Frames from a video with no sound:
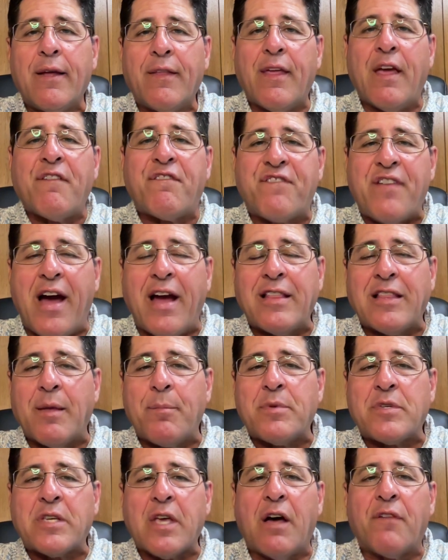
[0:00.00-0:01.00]
They find
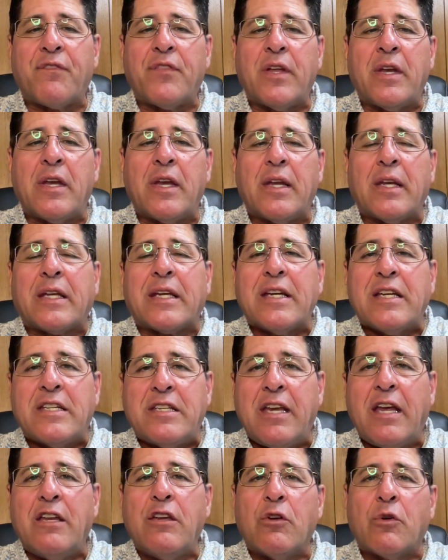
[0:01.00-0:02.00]
themselves in
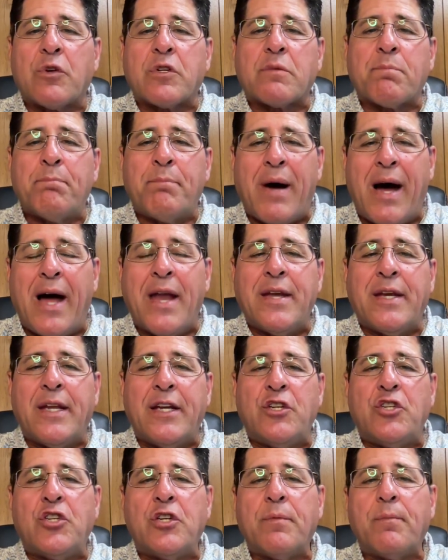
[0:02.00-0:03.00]
continuous
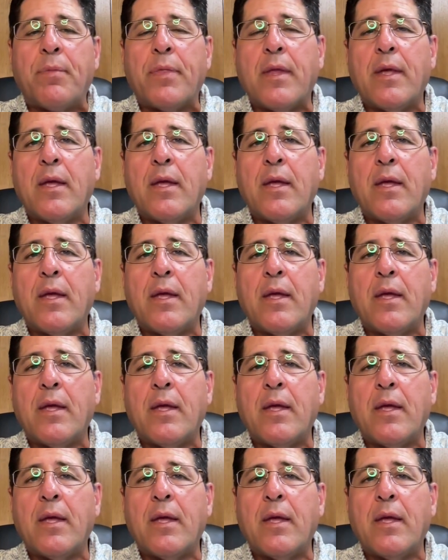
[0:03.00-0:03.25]
bondage.